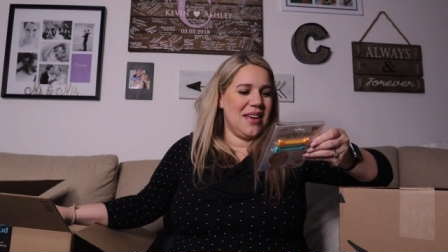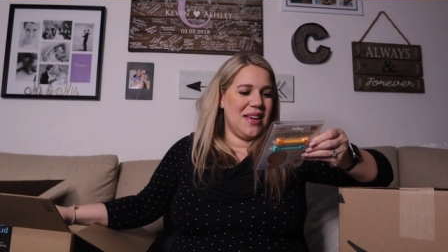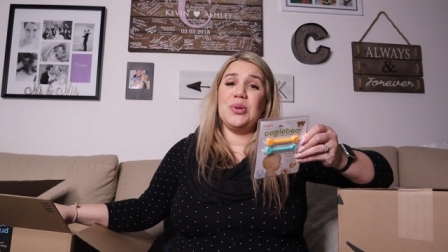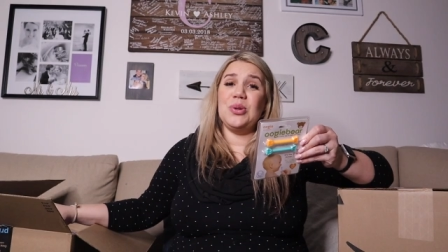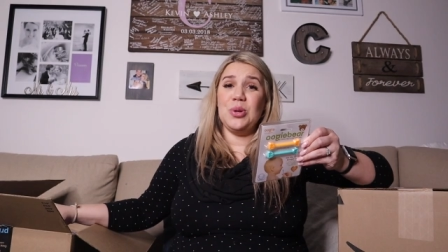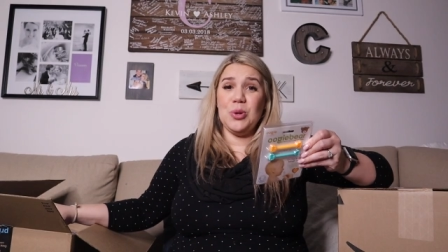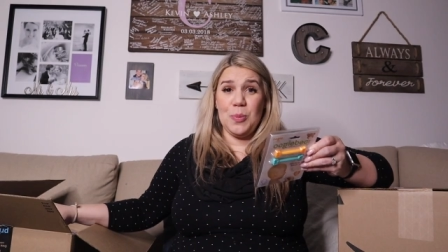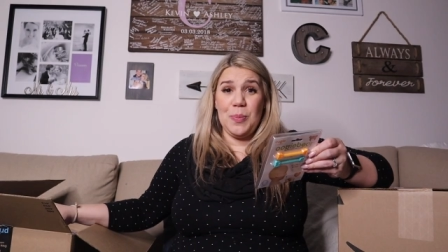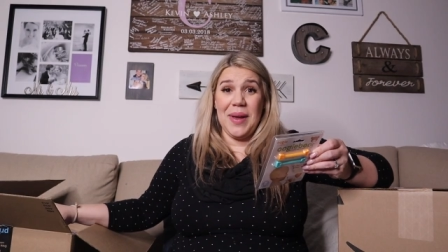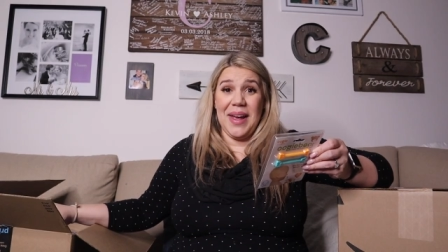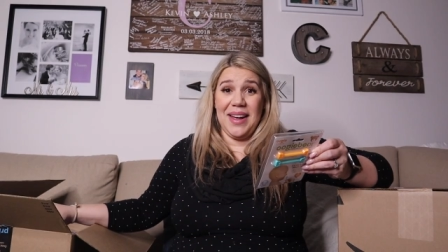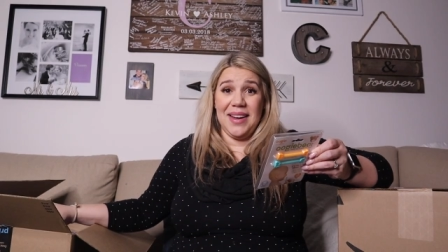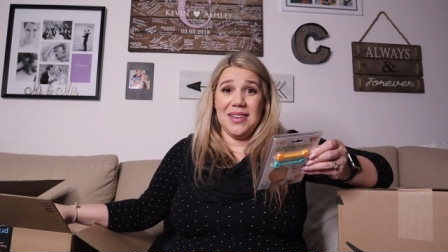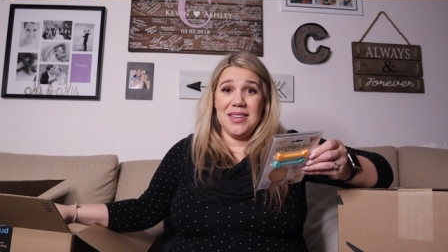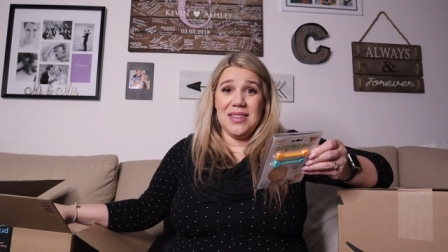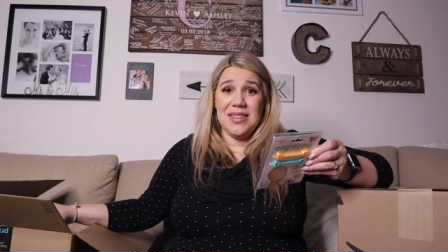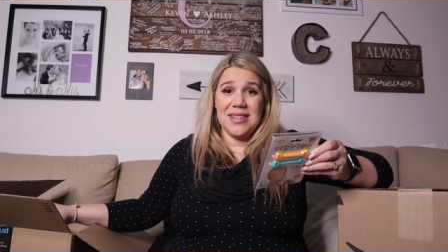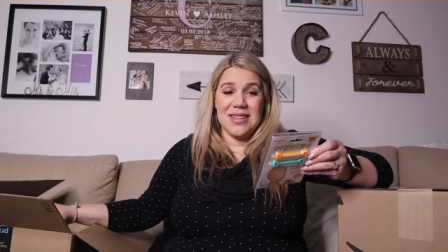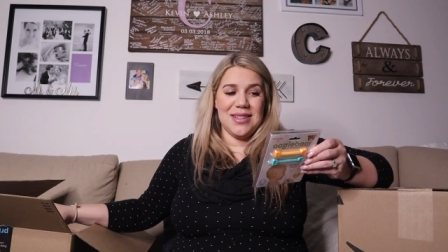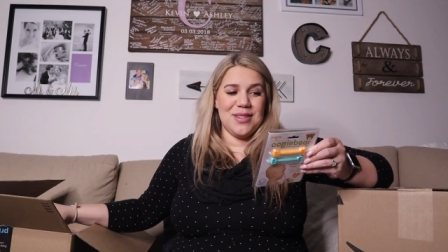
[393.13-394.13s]
the loop
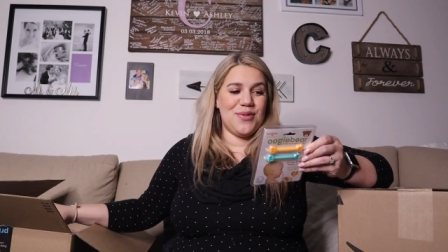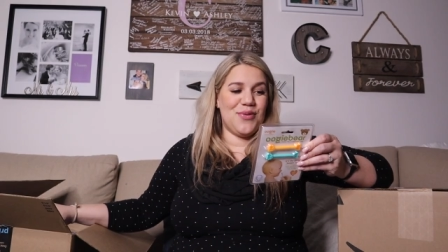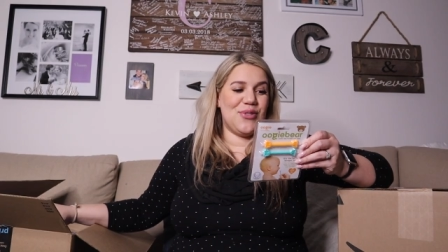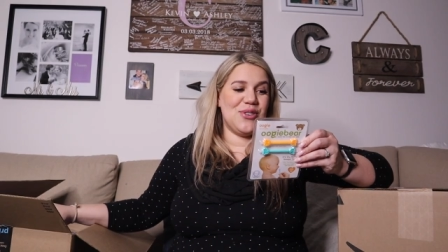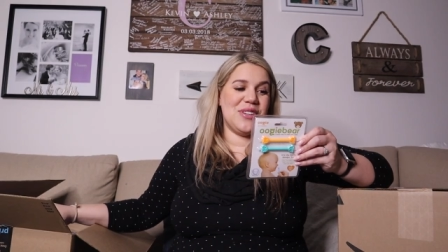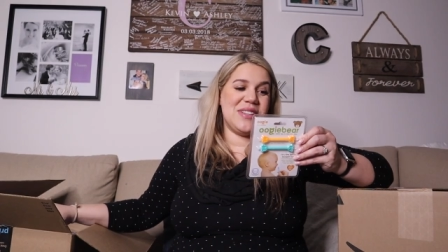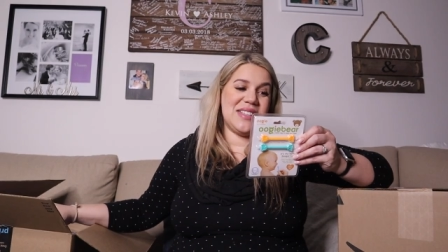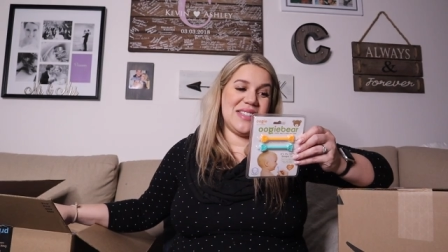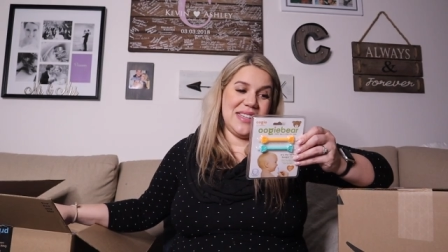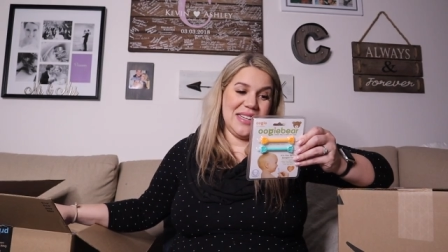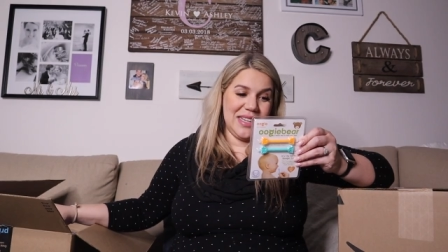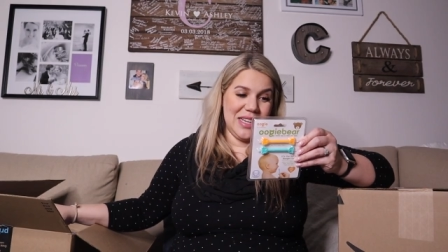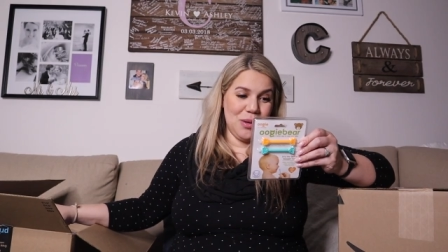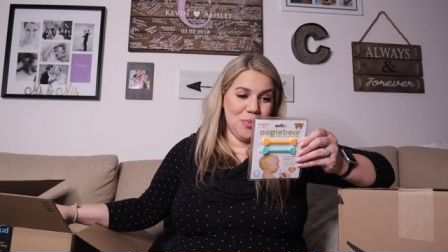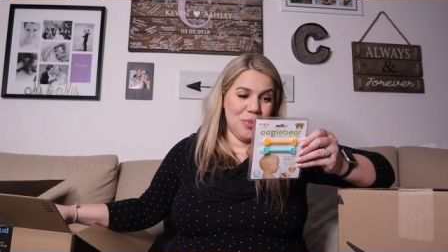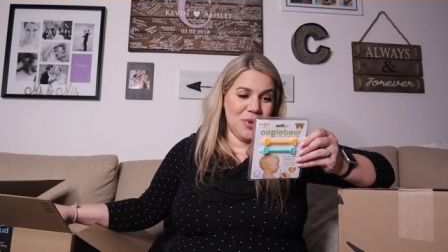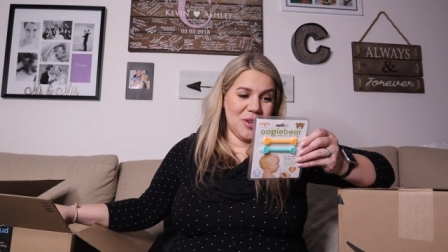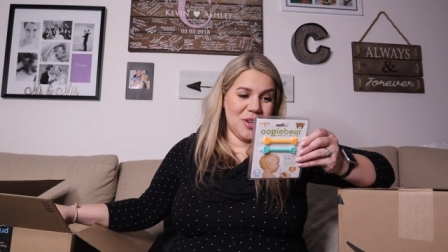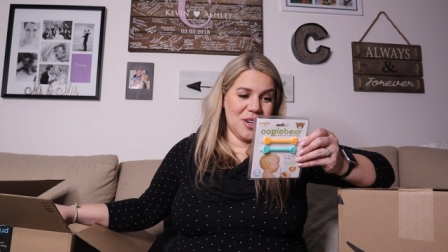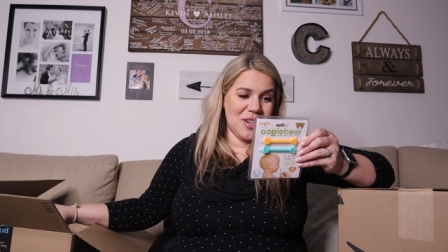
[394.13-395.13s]
end is for
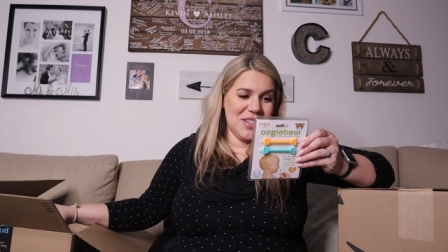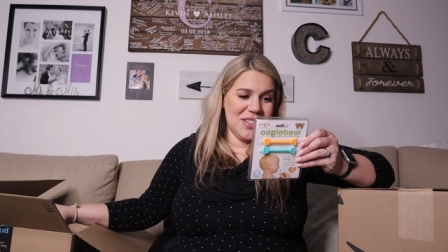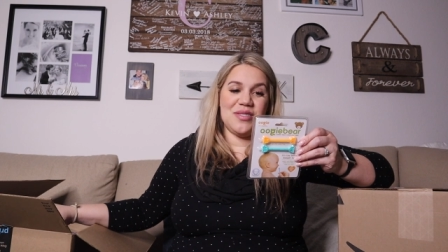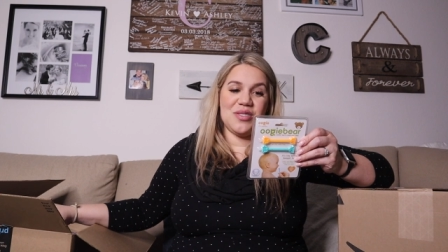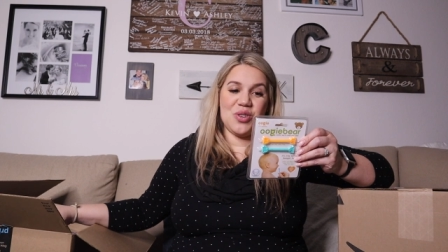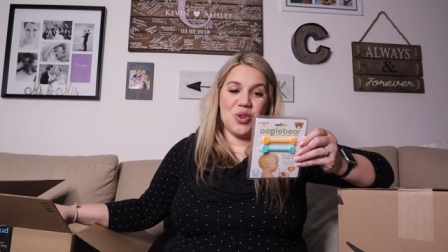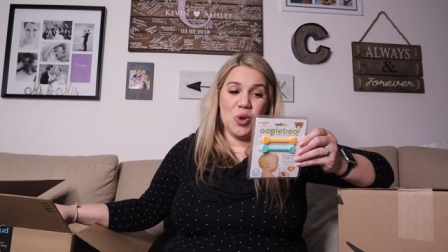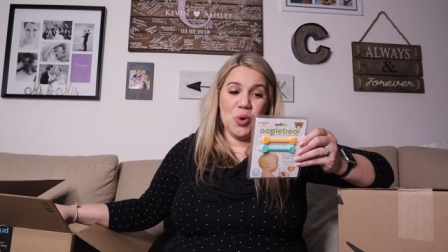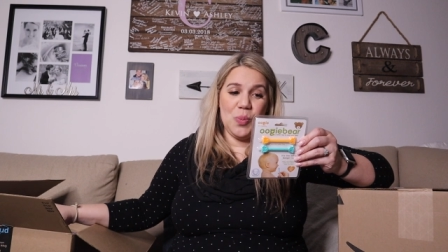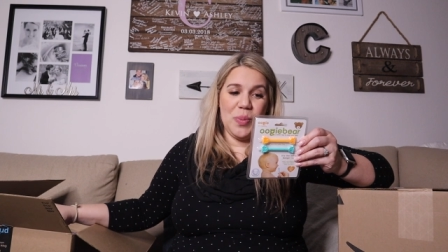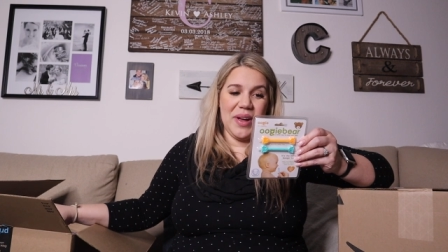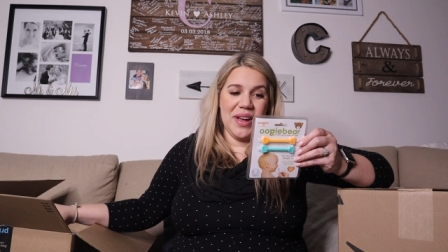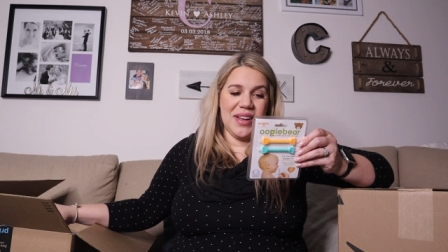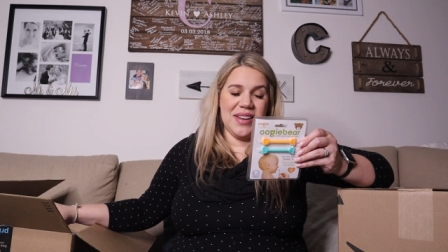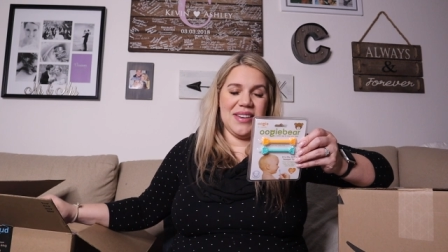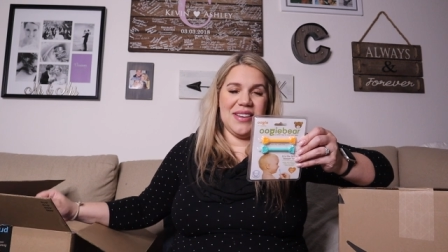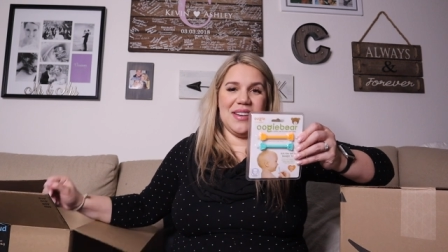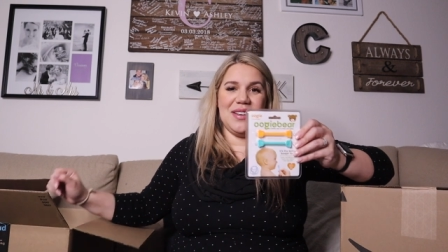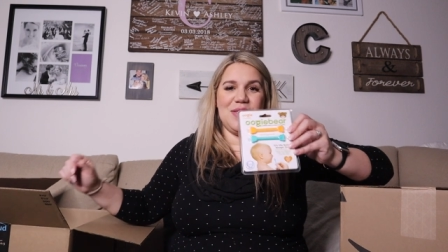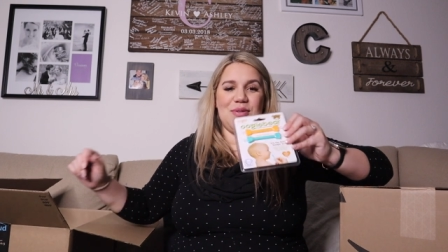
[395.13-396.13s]
sticky boogers. The scoop
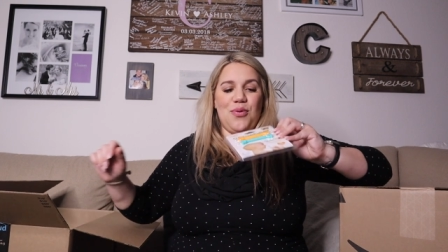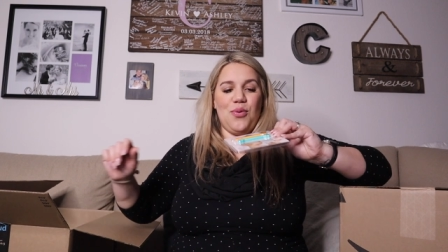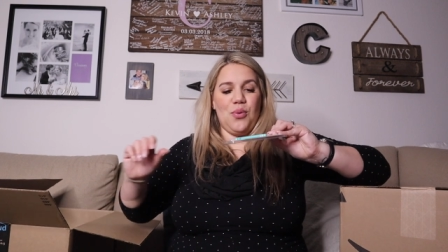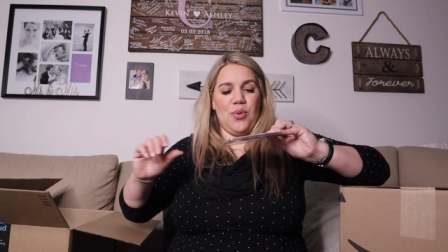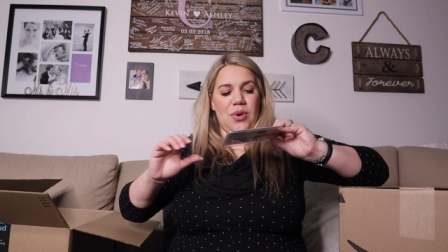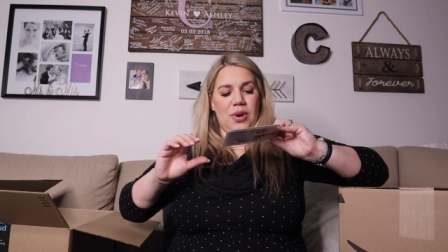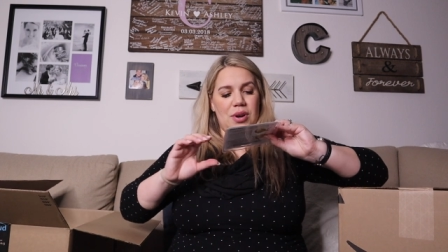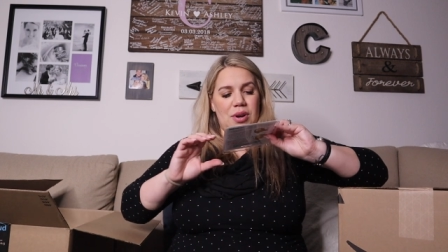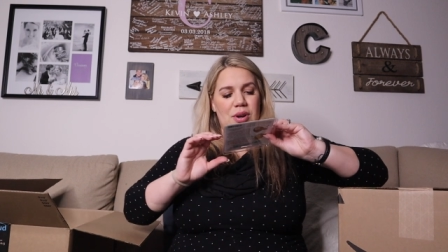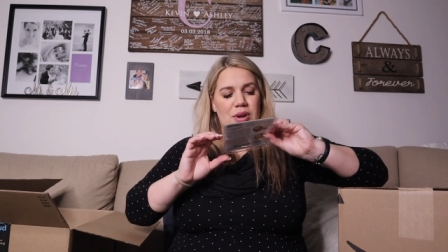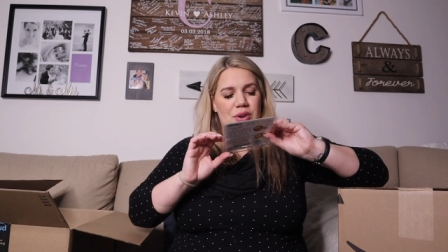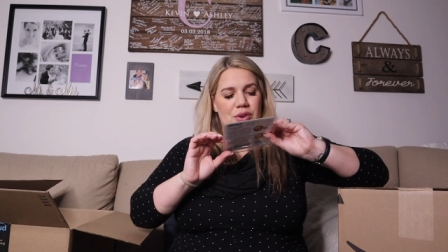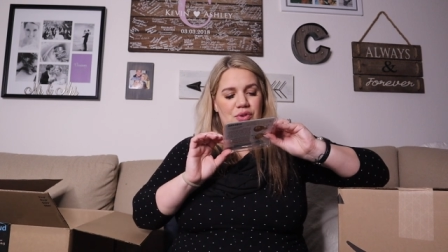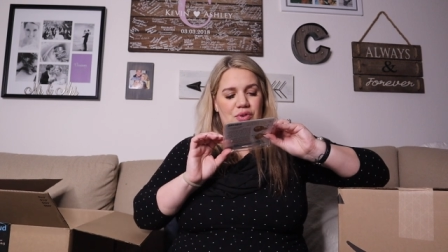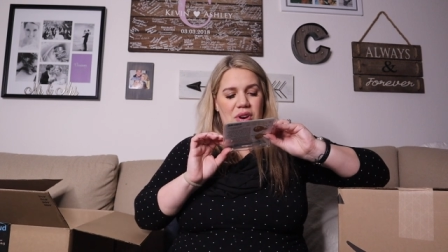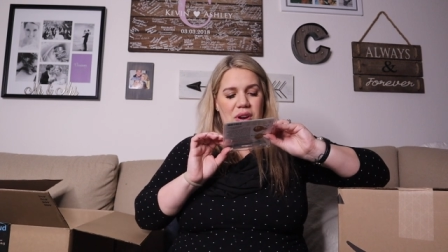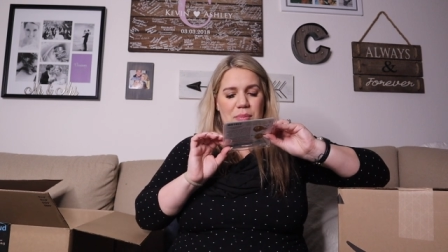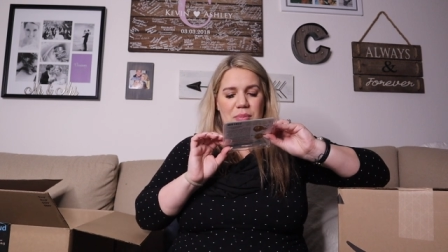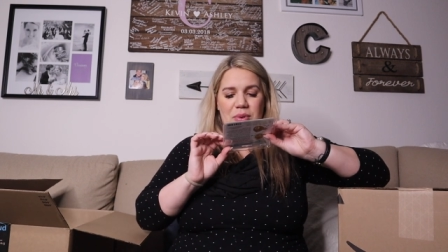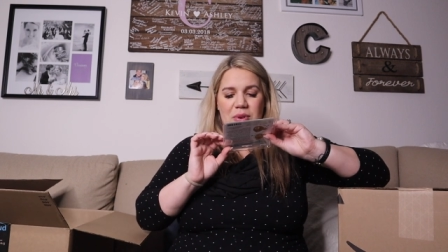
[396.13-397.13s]
end is for
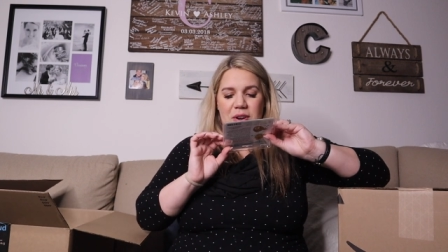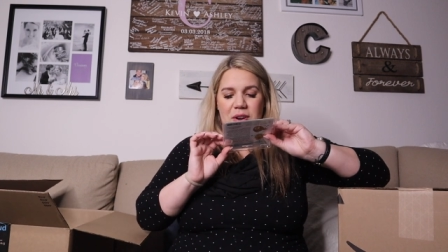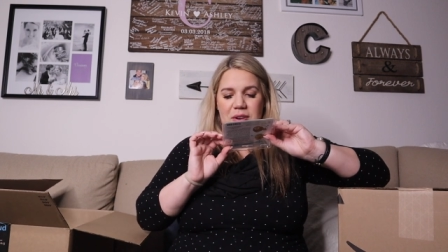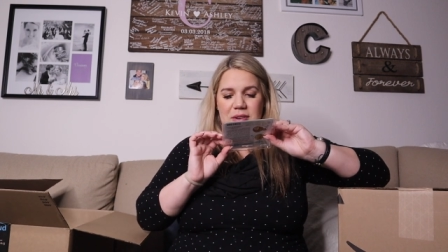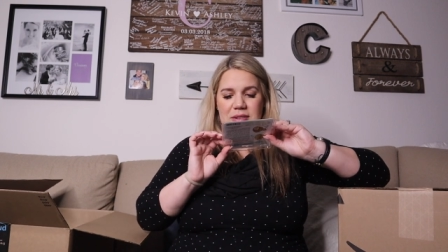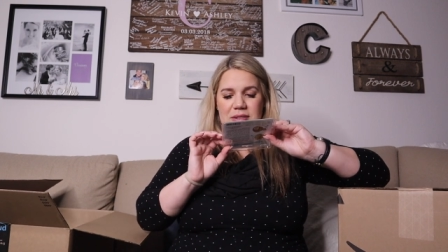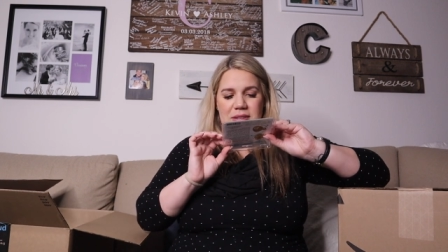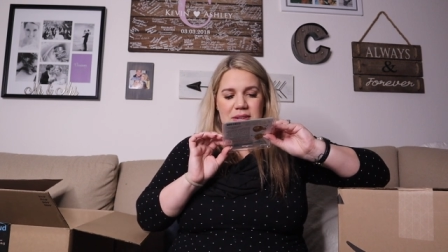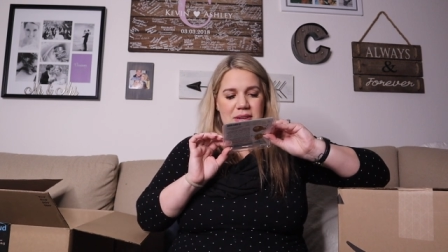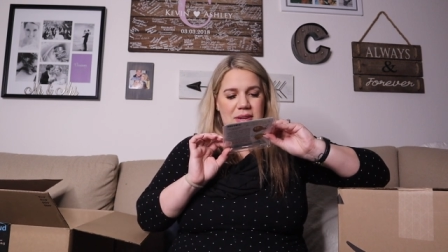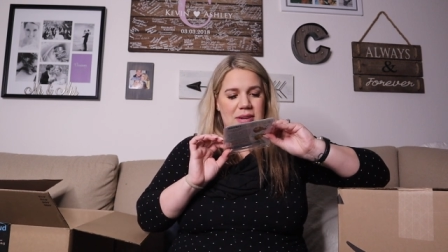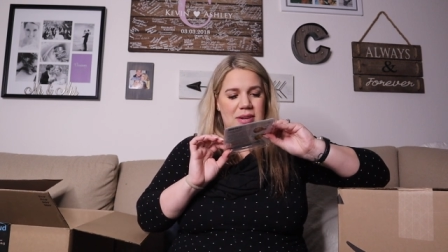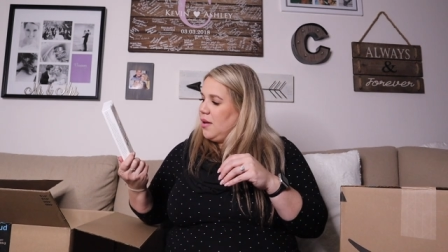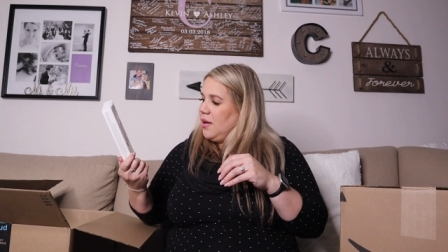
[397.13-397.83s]
dry boogers.